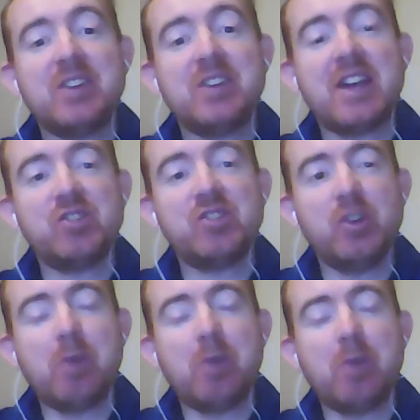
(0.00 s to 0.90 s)
ask you
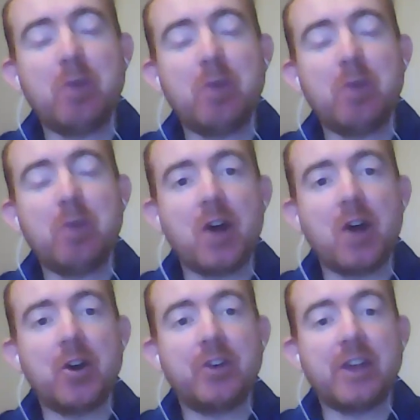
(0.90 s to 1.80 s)
about Leo O'Connor
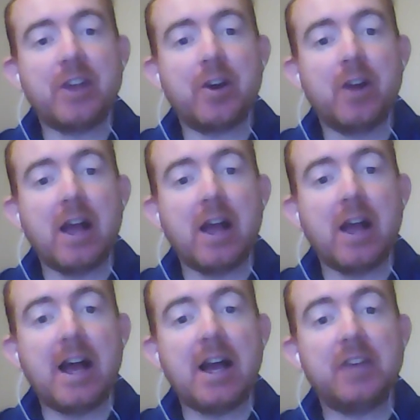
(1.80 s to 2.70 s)
there,
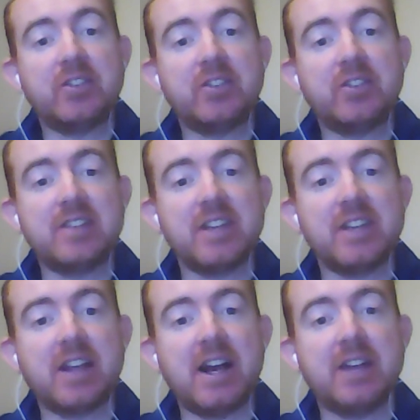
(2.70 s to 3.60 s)
the Celtic
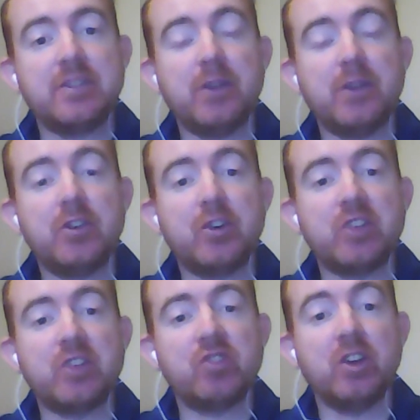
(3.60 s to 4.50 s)
defender that
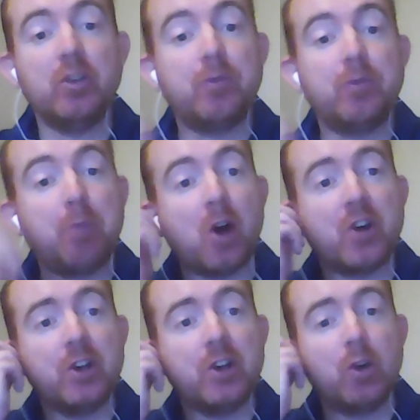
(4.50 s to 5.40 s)
you've brought on
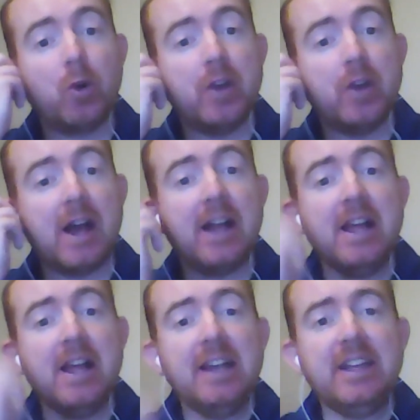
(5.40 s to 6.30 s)
loan.
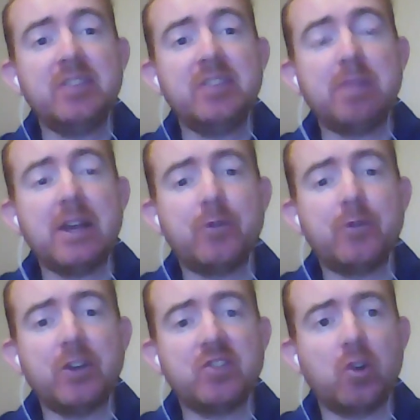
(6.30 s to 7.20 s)
Lee's played for his
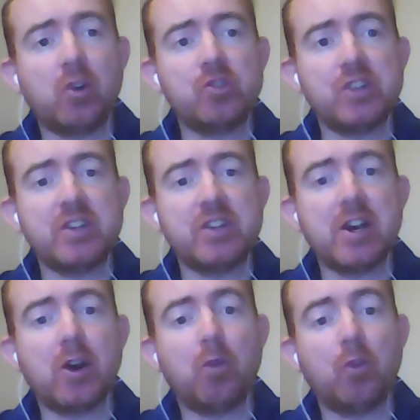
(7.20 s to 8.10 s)
country there
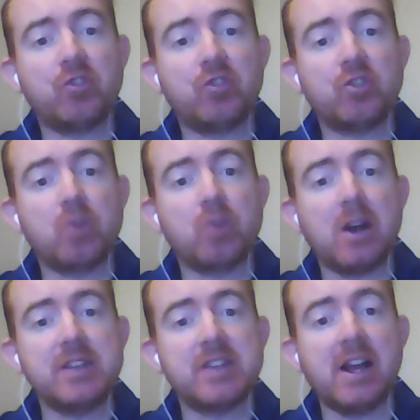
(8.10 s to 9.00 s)
once or twice.
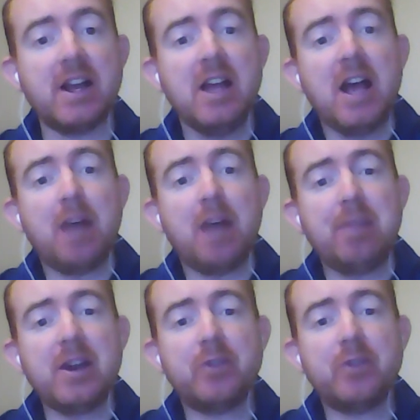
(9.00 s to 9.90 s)
A player of
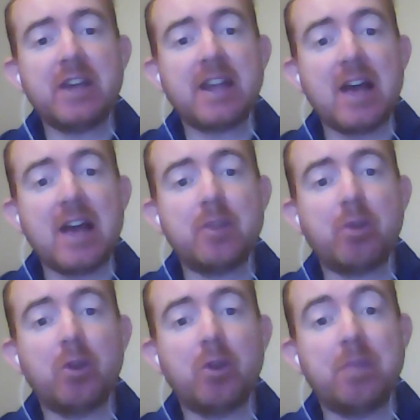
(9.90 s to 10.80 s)
that calibre
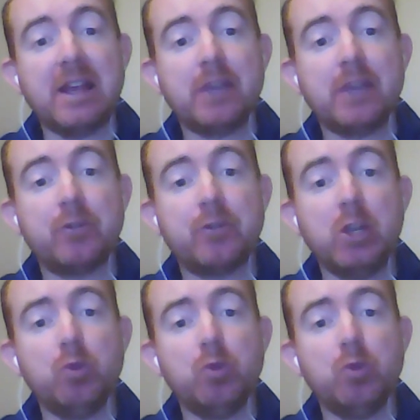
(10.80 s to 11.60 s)
playing for you,